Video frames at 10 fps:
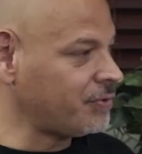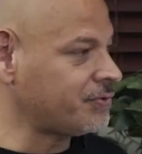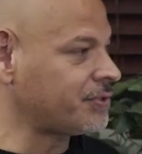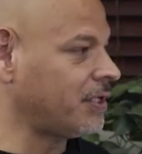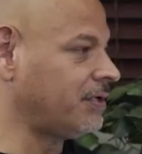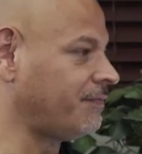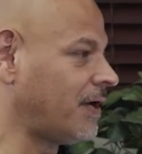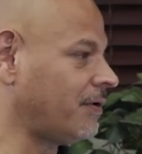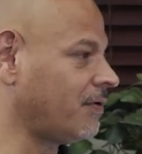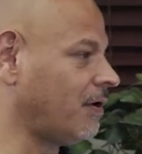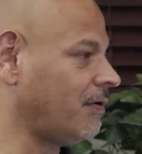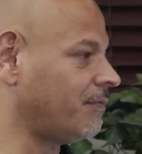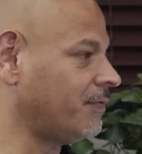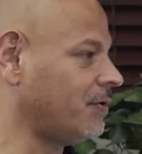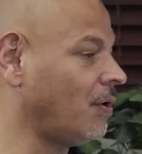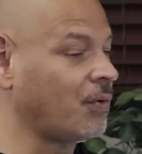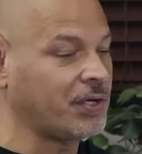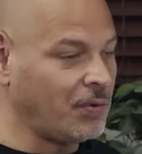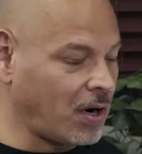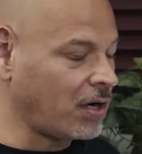who's the founder of Know Where
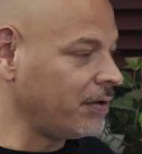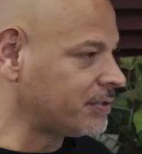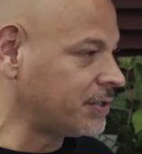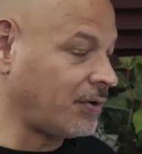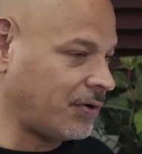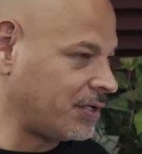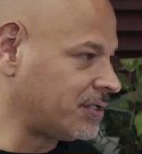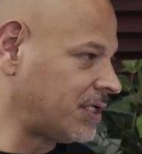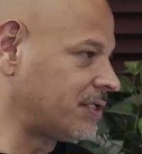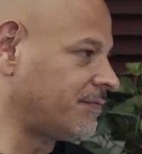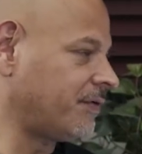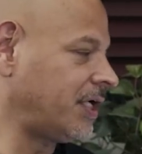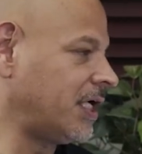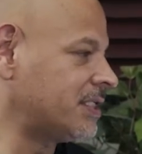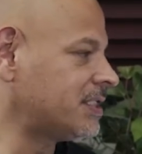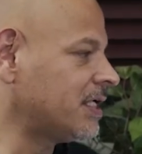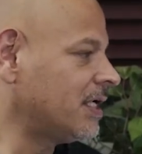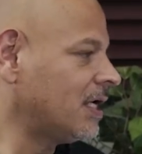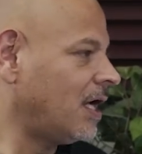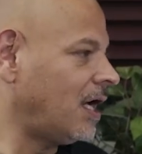You Are. It's a great organization for kids,
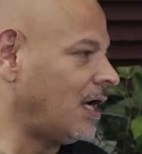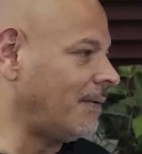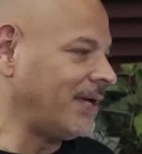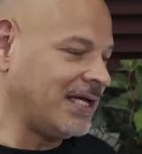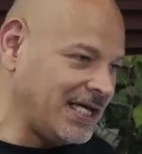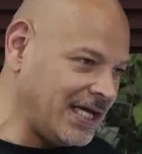and